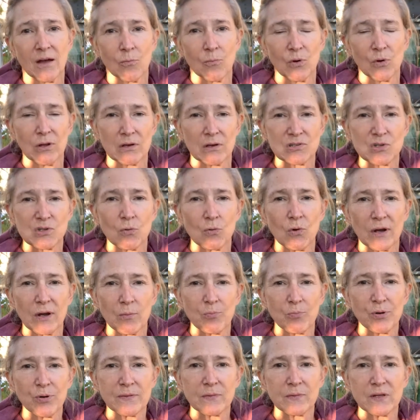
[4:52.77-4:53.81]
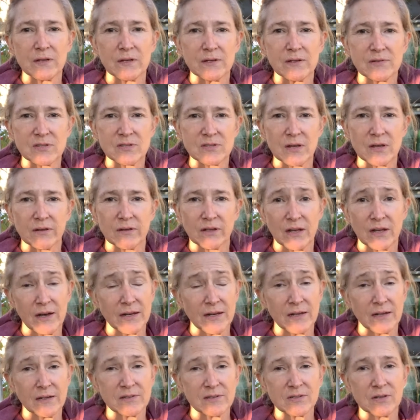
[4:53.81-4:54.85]
We also want to put these
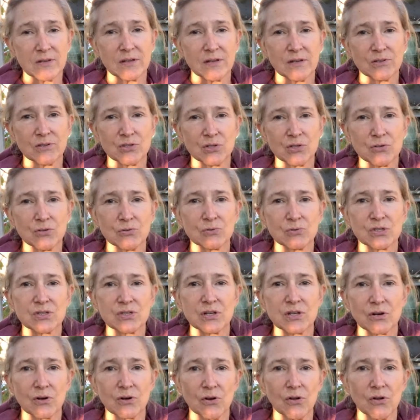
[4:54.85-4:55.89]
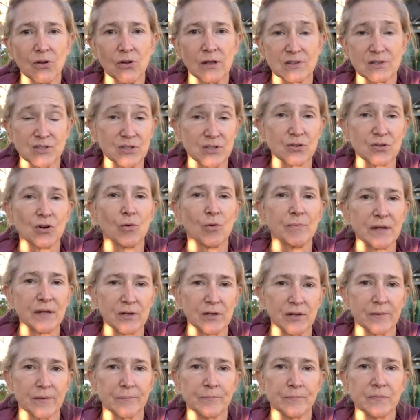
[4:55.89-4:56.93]
cuttings into a sterile
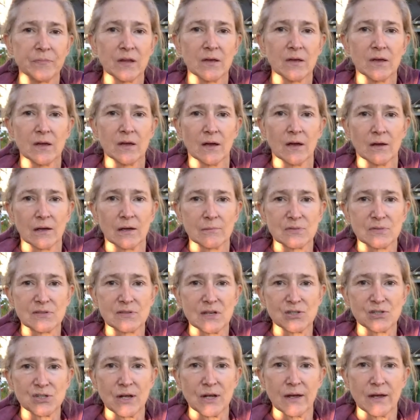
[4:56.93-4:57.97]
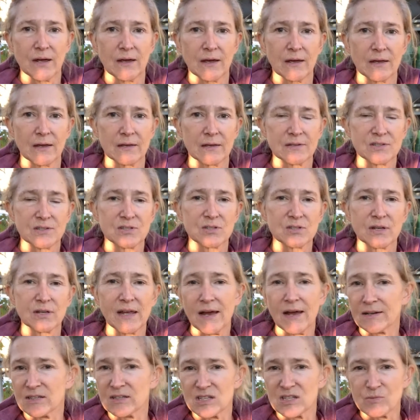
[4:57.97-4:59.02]
medium such as
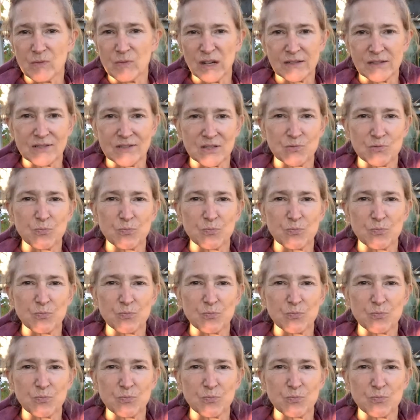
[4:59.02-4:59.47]
cactus mix.